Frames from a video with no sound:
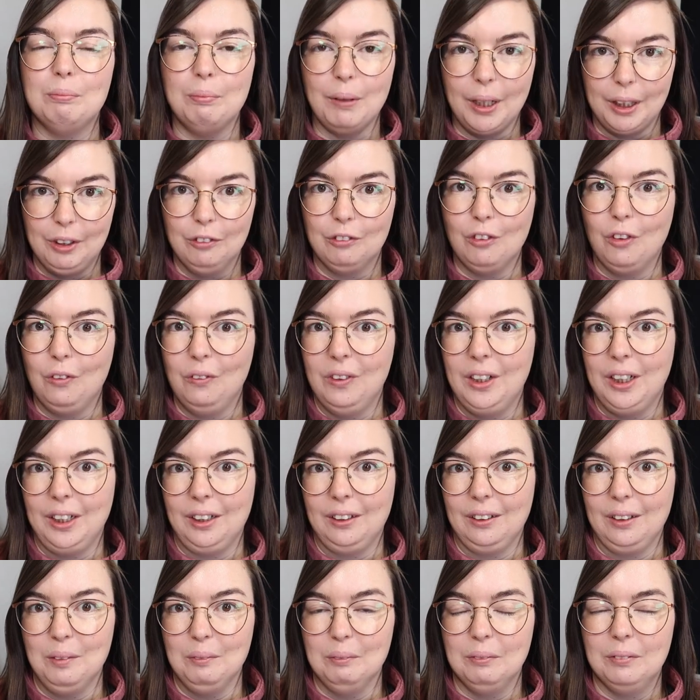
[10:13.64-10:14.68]
by
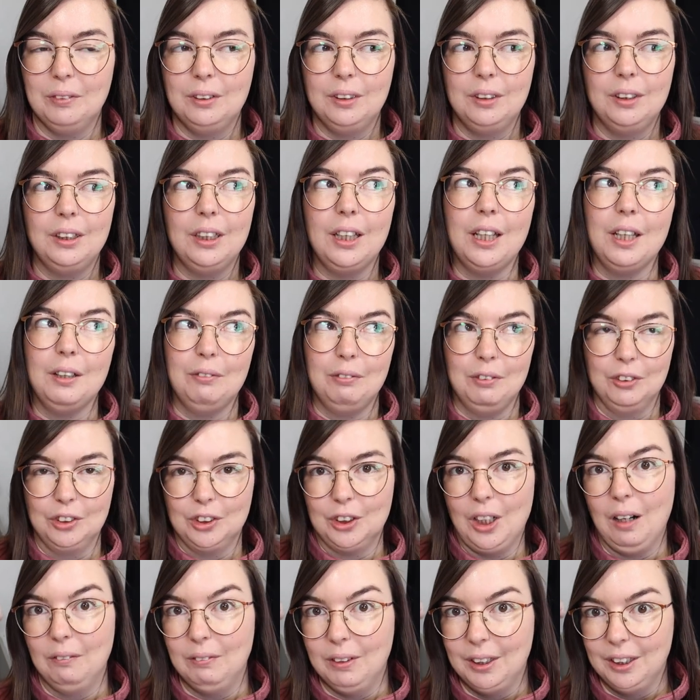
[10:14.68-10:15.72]
rolling them if you're
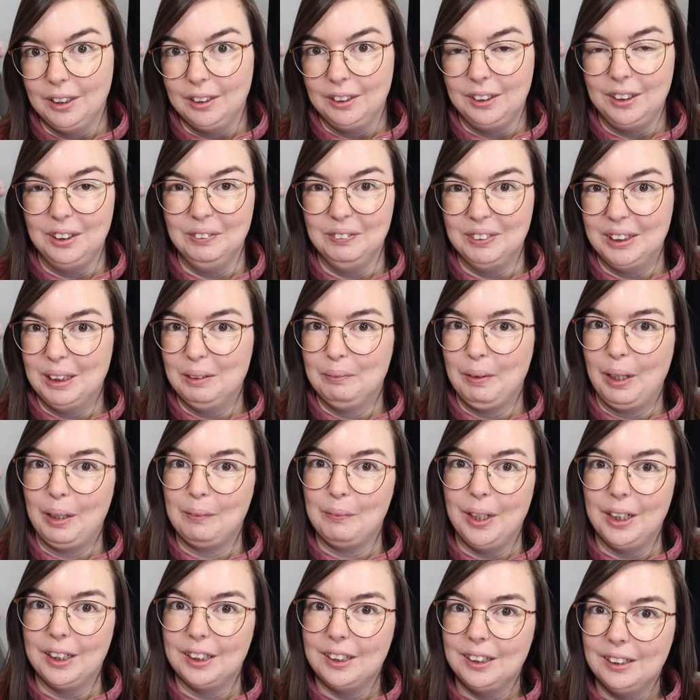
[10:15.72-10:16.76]
traveling using a
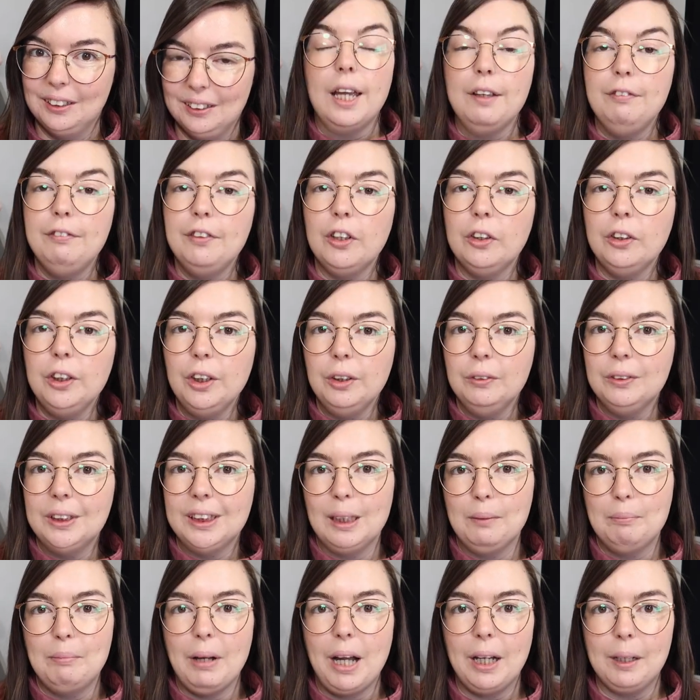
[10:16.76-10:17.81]
backpack. If you're
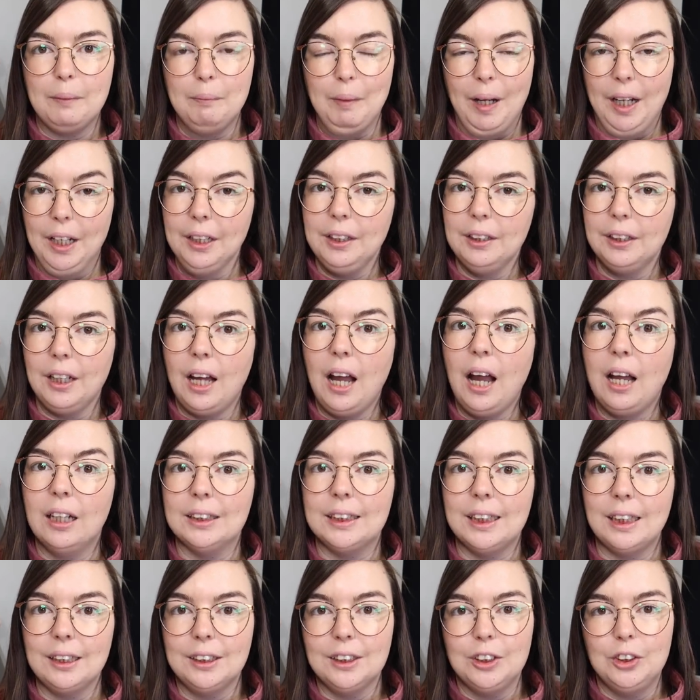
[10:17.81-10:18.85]
using a backpack that
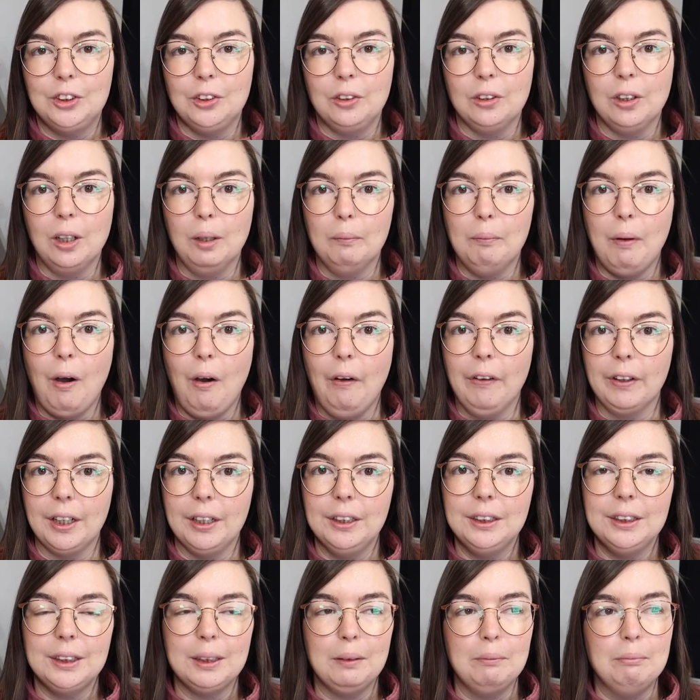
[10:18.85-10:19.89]
has external
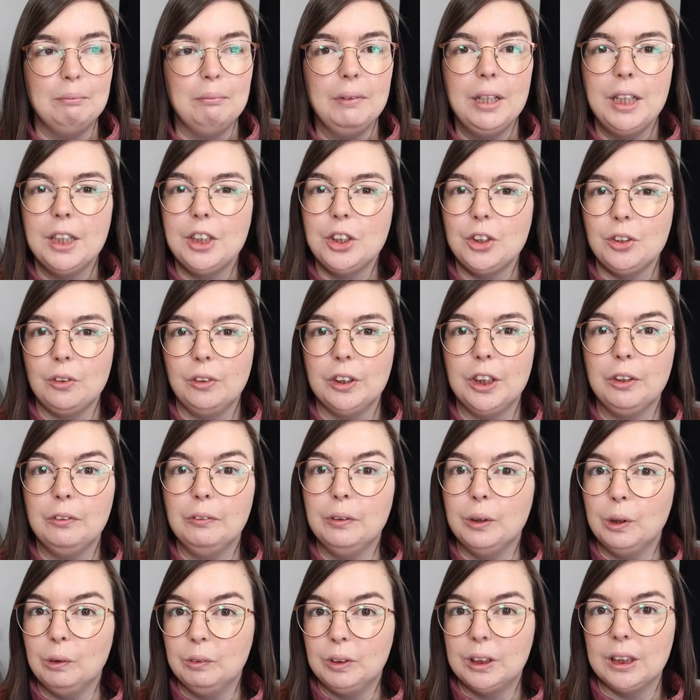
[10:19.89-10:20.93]
pockets, make sure you
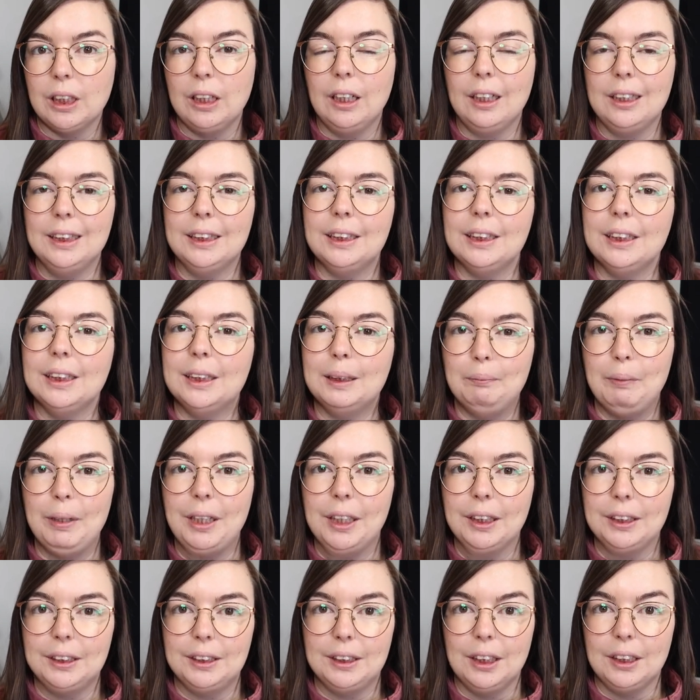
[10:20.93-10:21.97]
utilize the
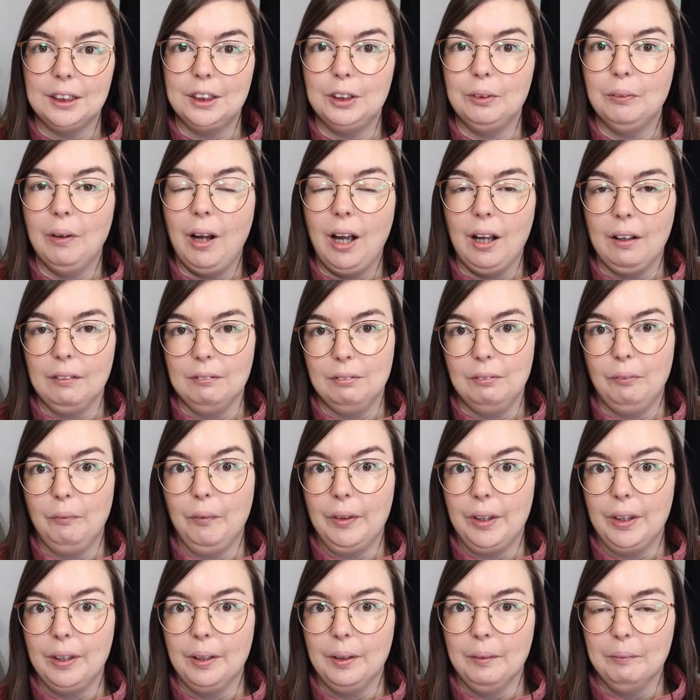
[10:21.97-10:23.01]
space that you have
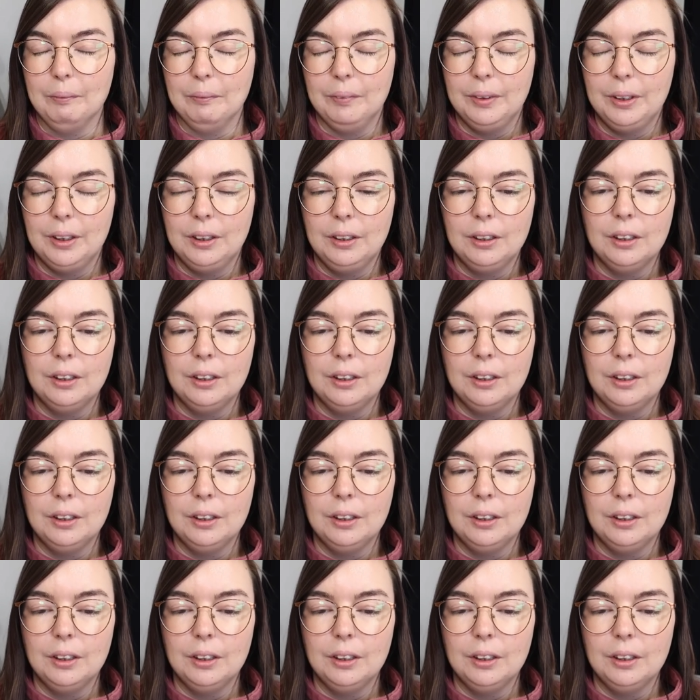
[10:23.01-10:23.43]
with them.